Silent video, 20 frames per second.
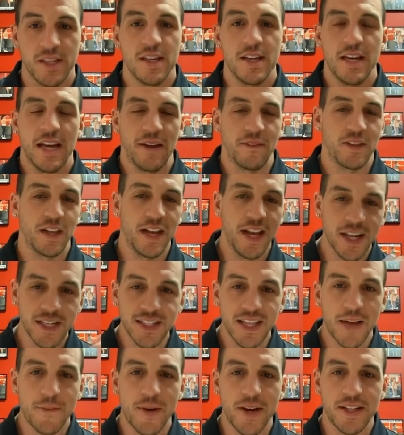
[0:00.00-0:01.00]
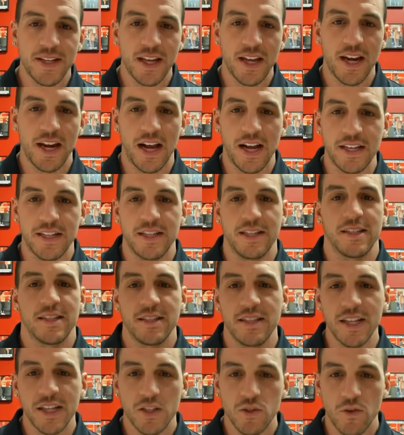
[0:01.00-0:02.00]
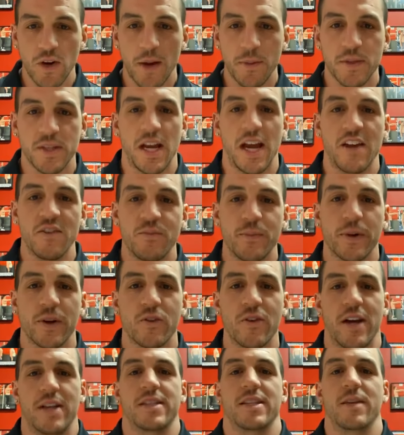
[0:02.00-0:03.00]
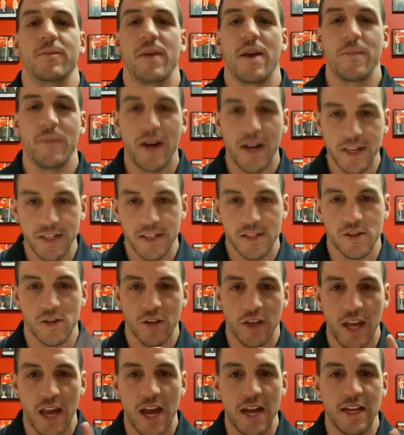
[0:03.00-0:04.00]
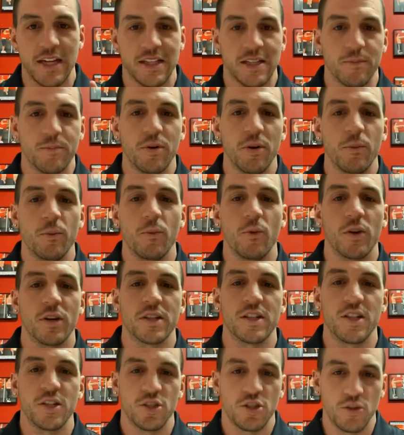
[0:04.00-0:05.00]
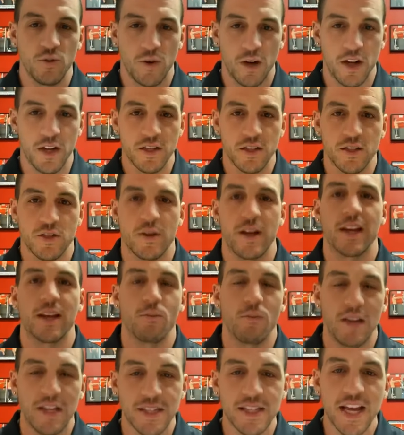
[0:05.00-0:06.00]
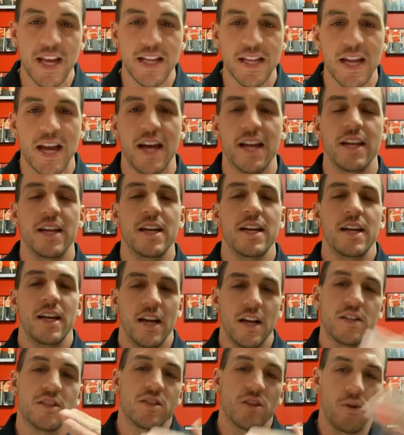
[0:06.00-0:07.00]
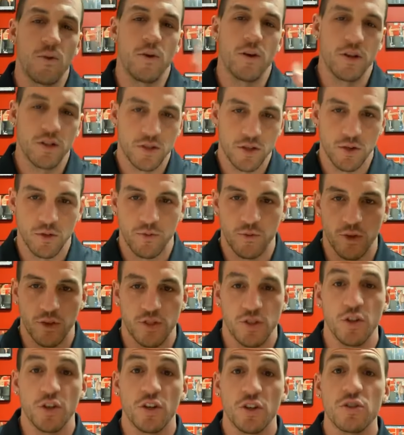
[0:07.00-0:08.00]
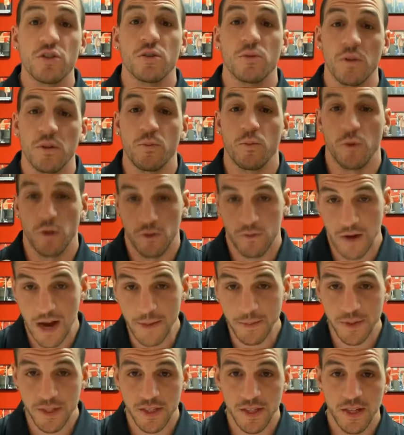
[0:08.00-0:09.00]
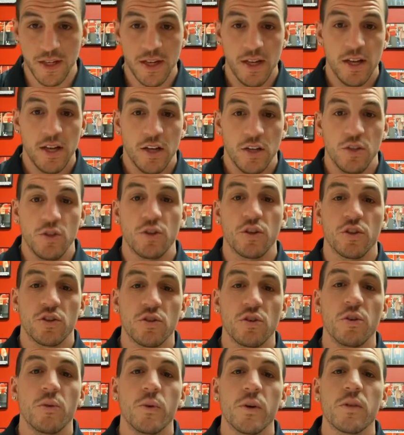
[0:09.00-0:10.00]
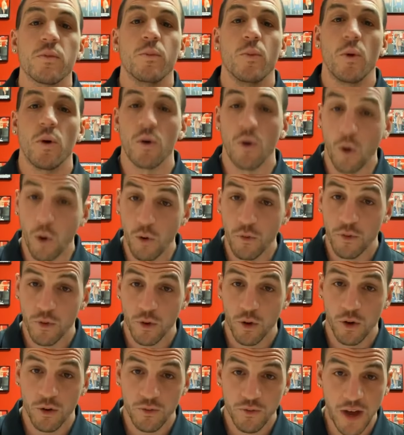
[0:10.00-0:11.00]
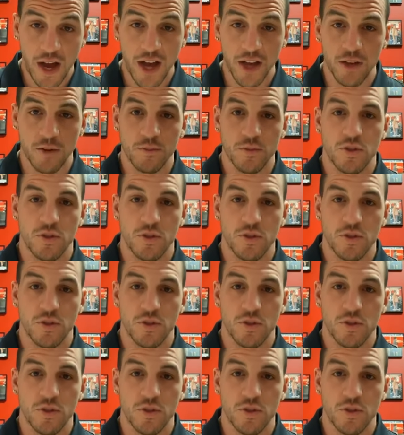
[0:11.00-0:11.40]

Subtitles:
If the next time I did it, I did 6 reps, I've progressed. And my body says, okay, I need to put more tissue on so I can maintain that, and so on and so forth. So you could do it with more reps. You could do it with more overall volume.